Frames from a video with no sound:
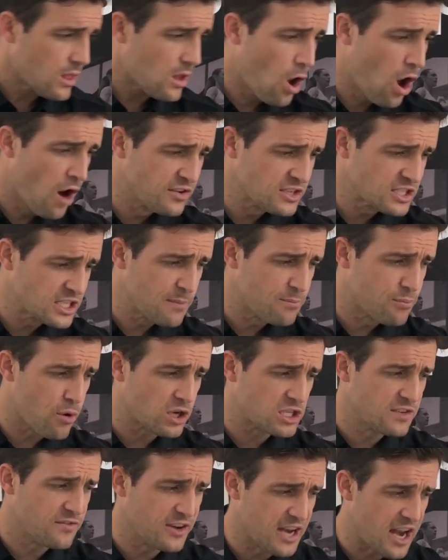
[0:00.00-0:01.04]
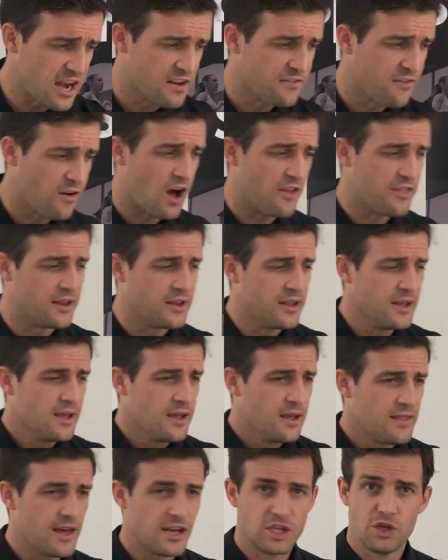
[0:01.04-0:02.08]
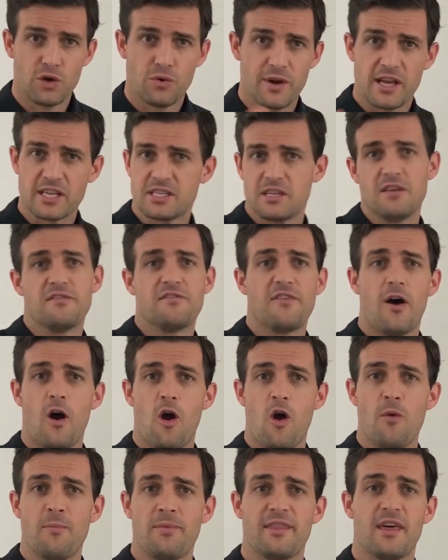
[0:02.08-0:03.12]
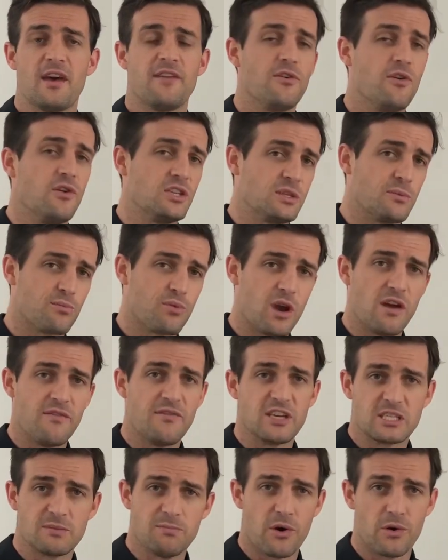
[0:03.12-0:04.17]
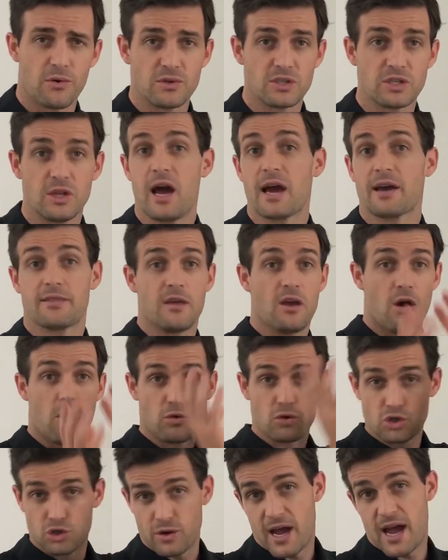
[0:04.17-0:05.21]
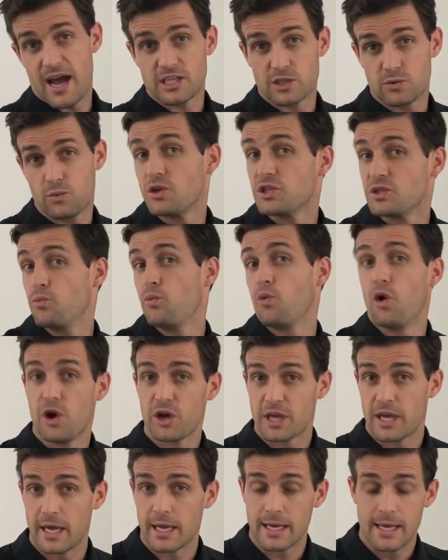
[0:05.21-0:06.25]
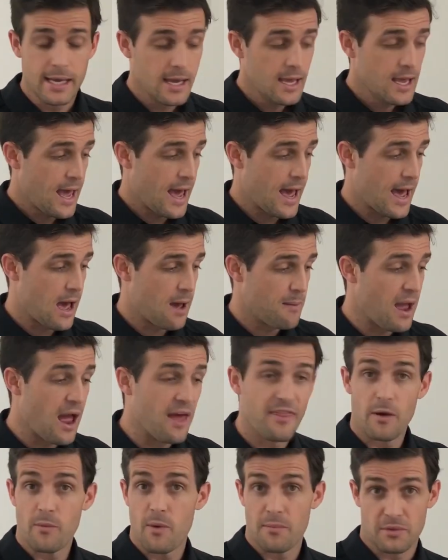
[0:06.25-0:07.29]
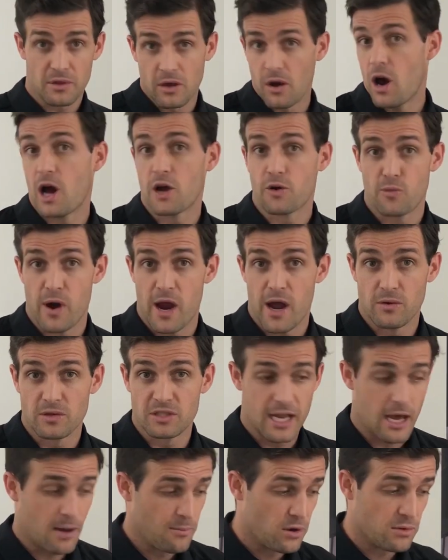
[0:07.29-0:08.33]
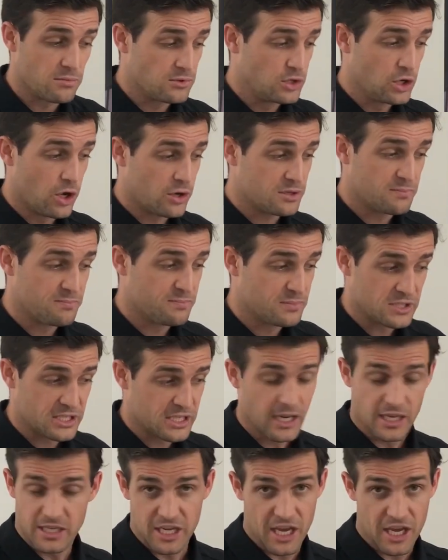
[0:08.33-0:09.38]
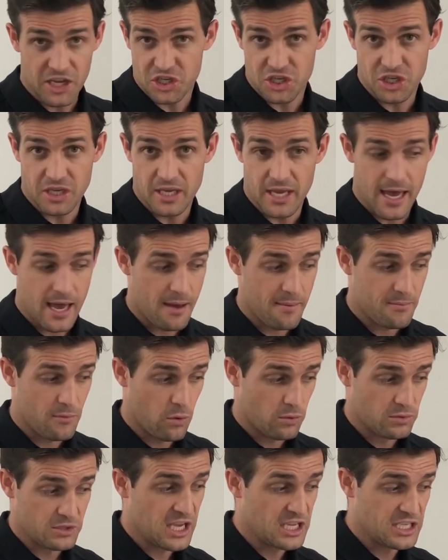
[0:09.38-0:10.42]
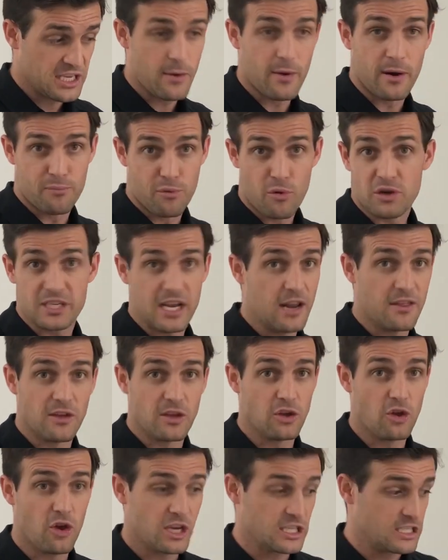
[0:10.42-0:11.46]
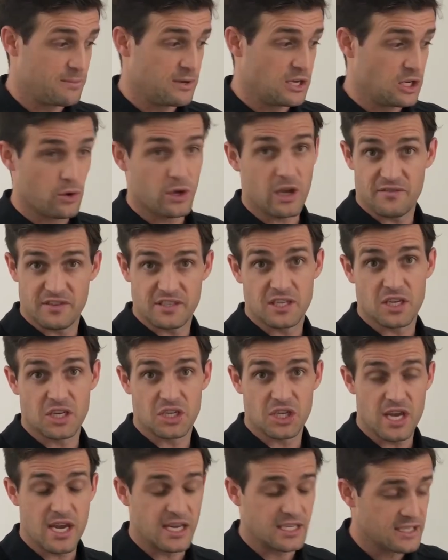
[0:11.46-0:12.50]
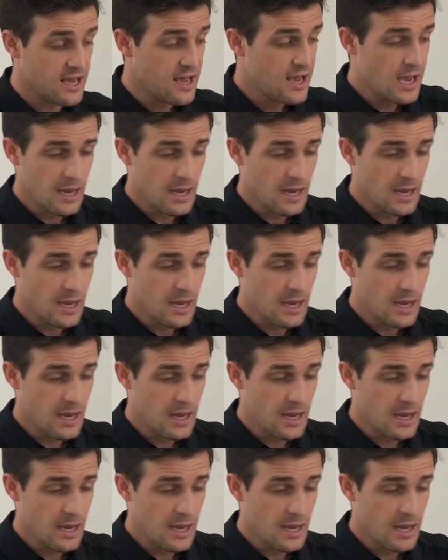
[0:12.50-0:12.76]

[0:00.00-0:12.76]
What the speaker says: obviously, Brooks have identified that dual density foam that they've used in previous models, like the old Trance, wasn't working, and they went with guide rails. Now, I'm not teaching anyone at Brooks anything new because they've been doing it for 6 years.